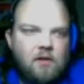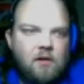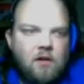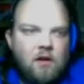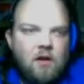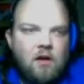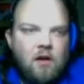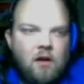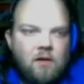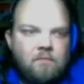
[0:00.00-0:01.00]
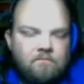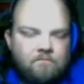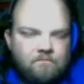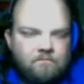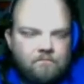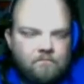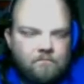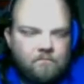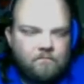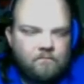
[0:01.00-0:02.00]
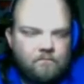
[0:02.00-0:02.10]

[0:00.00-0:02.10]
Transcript: (silence)